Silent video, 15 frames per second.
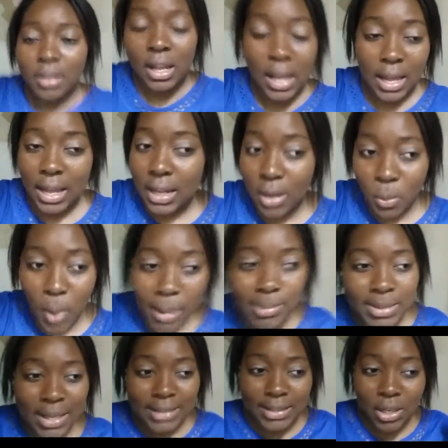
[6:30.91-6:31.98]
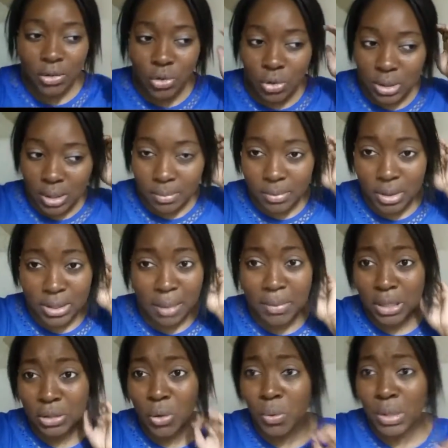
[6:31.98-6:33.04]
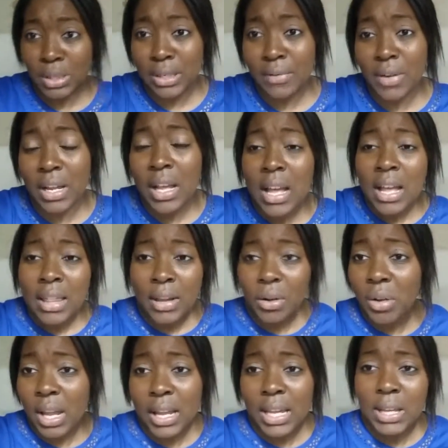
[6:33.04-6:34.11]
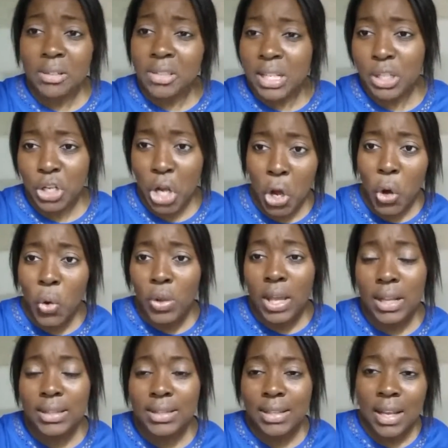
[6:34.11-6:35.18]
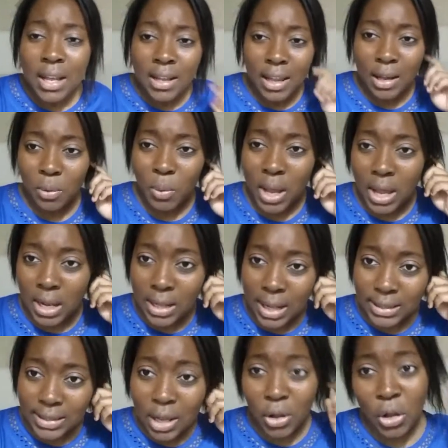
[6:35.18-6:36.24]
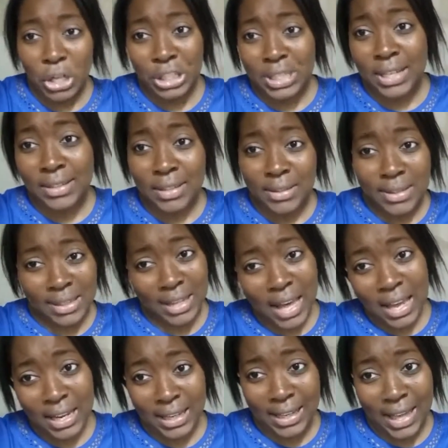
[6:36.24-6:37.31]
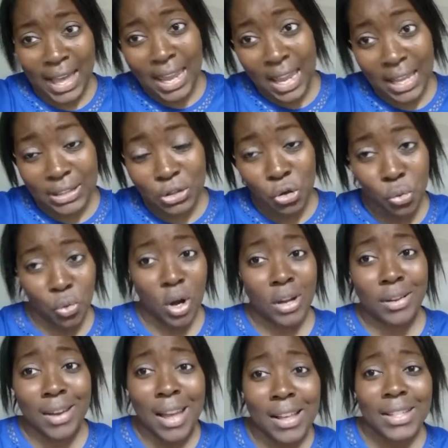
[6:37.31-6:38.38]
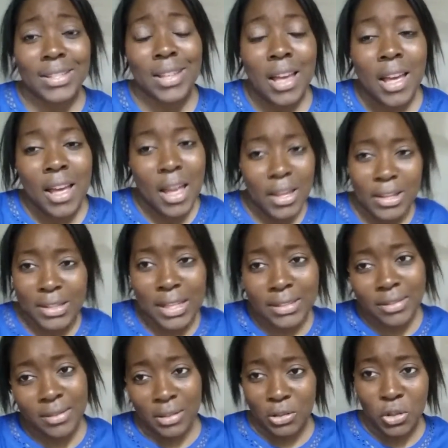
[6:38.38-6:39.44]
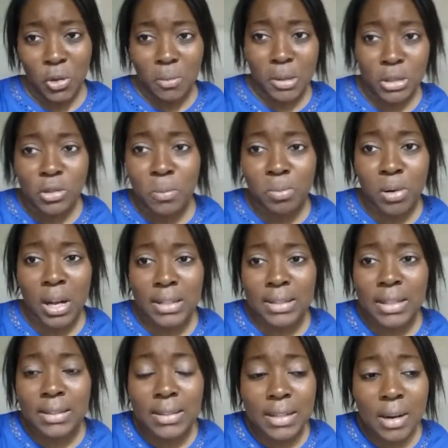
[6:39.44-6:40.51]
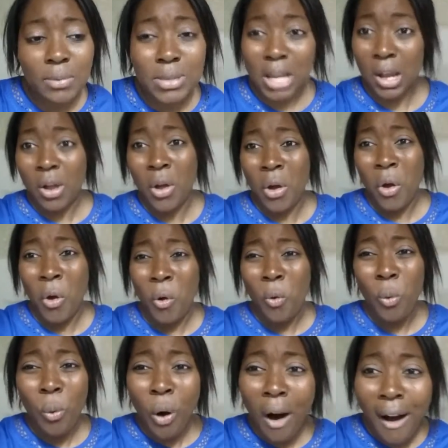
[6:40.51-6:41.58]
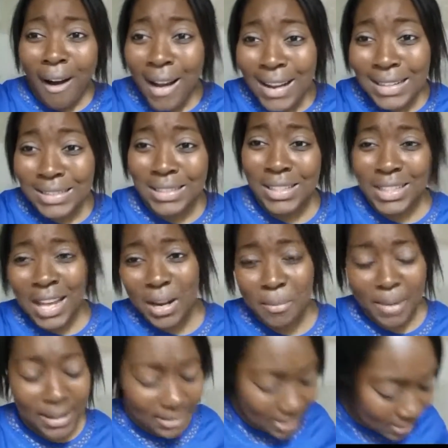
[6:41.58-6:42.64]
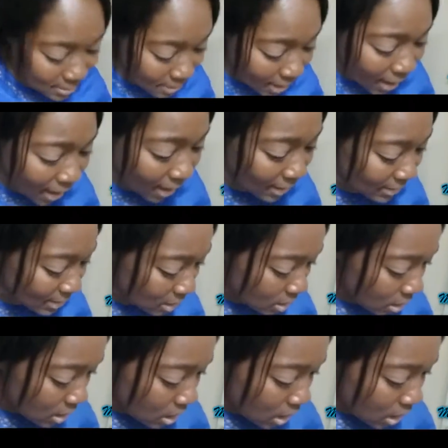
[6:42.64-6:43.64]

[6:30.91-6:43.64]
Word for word: And the website tells you something totally different. They're like, he was like, no, that's like when, that's how long it takes us to kind of get it to our desk, and it takes us like 2 months to process it. I was like, what kind of mess is that?